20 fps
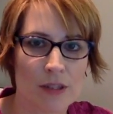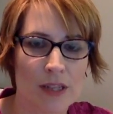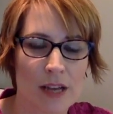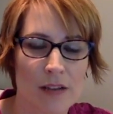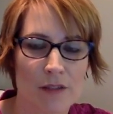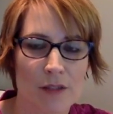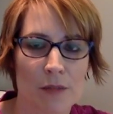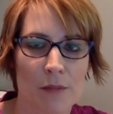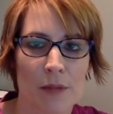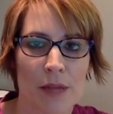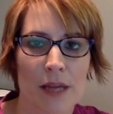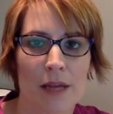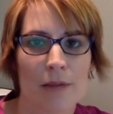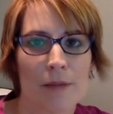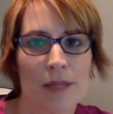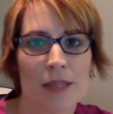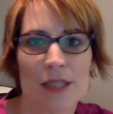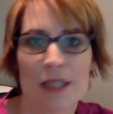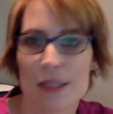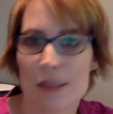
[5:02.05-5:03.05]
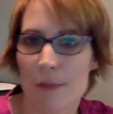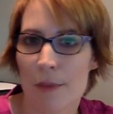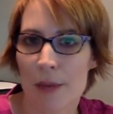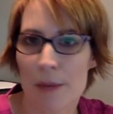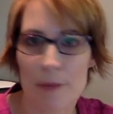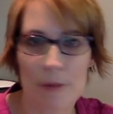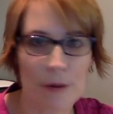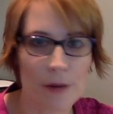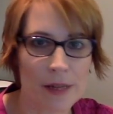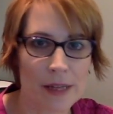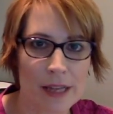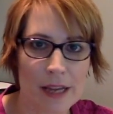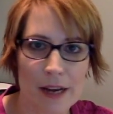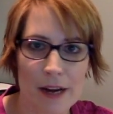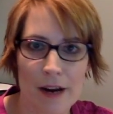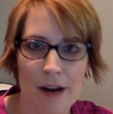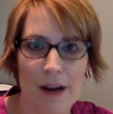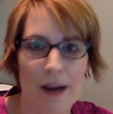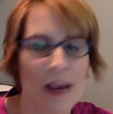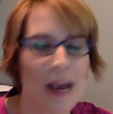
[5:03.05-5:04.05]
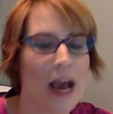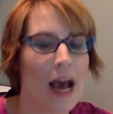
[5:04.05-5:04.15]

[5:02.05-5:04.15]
have some blank pieces of paper in there.